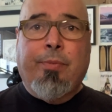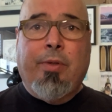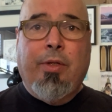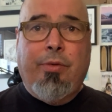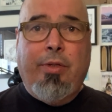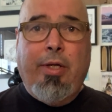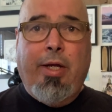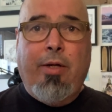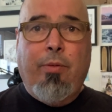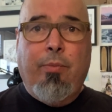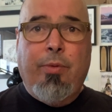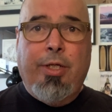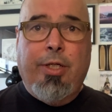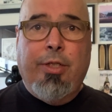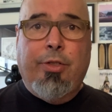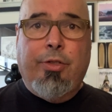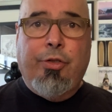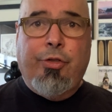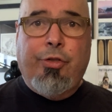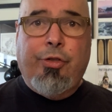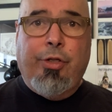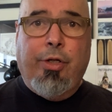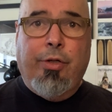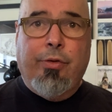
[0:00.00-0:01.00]
that we get to
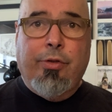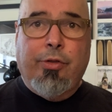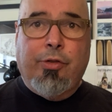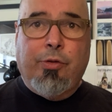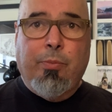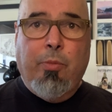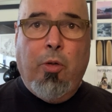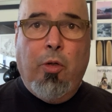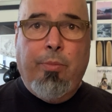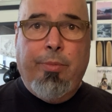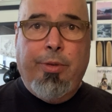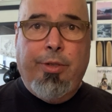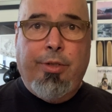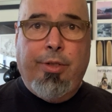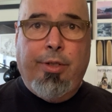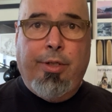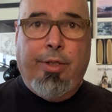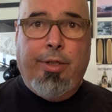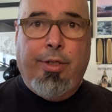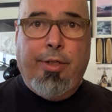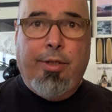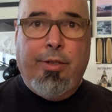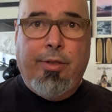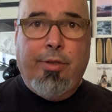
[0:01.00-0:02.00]
share this moment
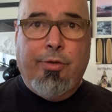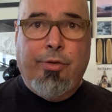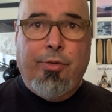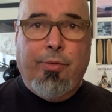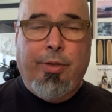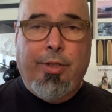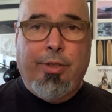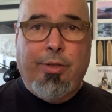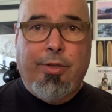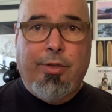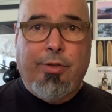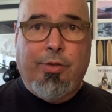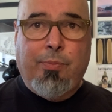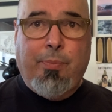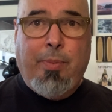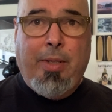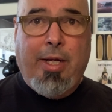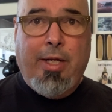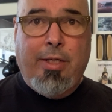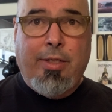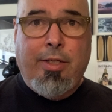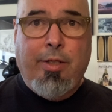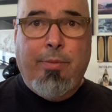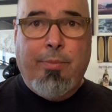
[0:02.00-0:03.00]
during this
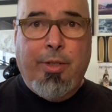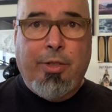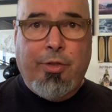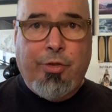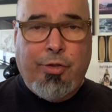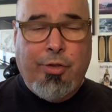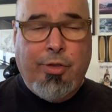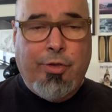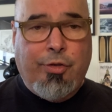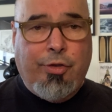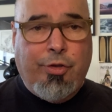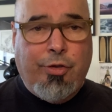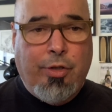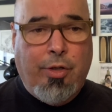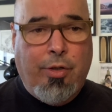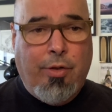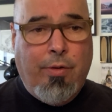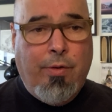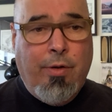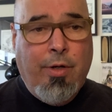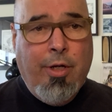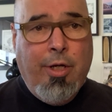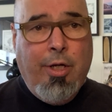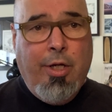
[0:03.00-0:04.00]
pandemic shit
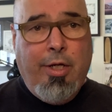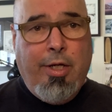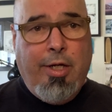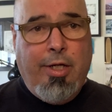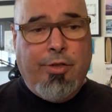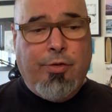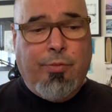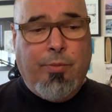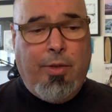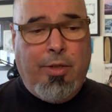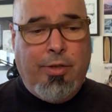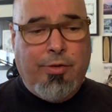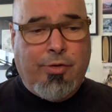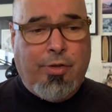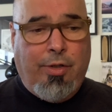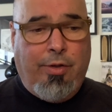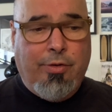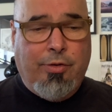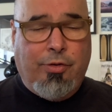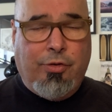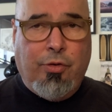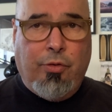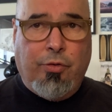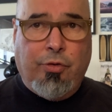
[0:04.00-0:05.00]
show, as well as all
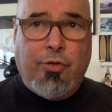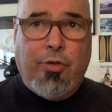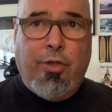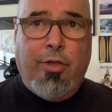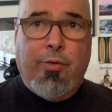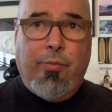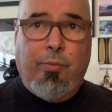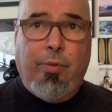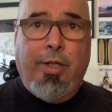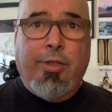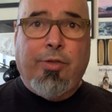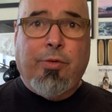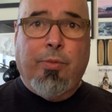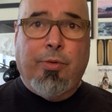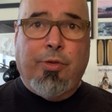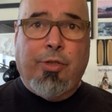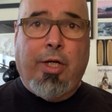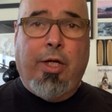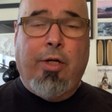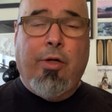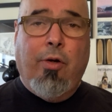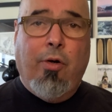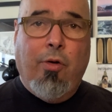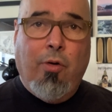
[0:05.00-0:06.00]
the social unrest, which
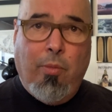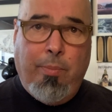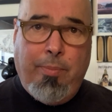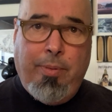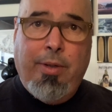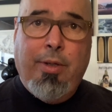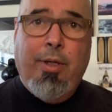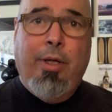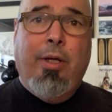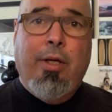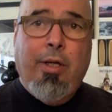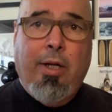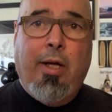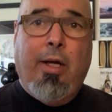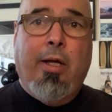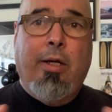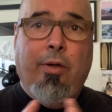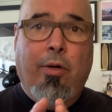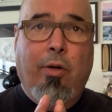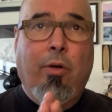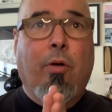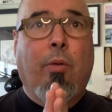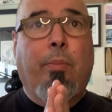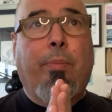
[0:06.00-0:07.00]
I hope
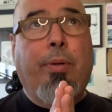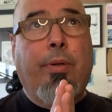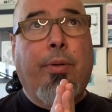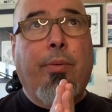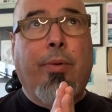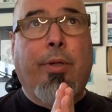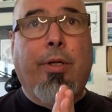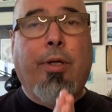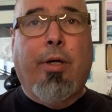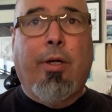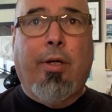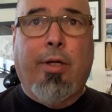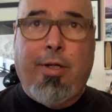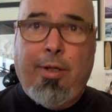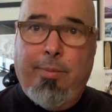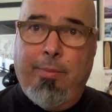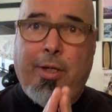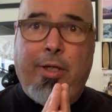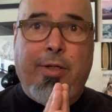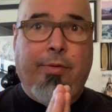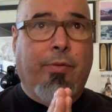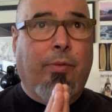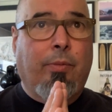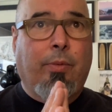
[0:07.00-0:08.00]
we all, and I'm
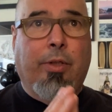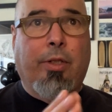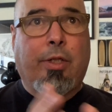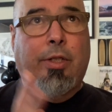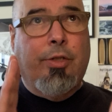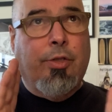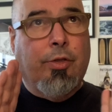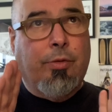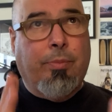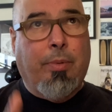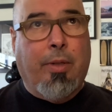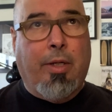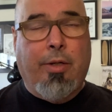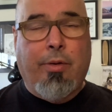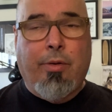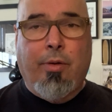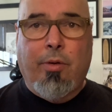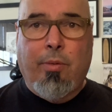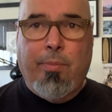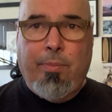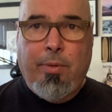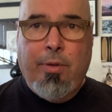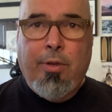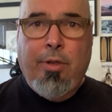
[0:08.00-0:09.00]
not even religious, but I
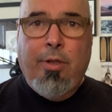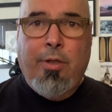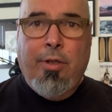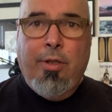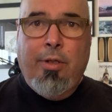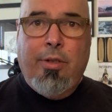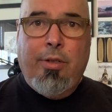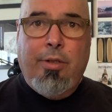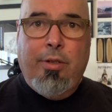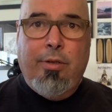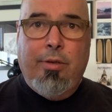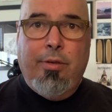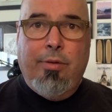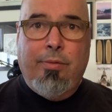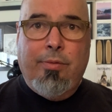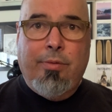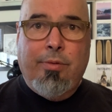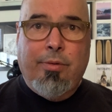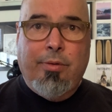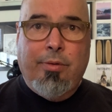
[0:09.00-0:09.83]
hope, you know,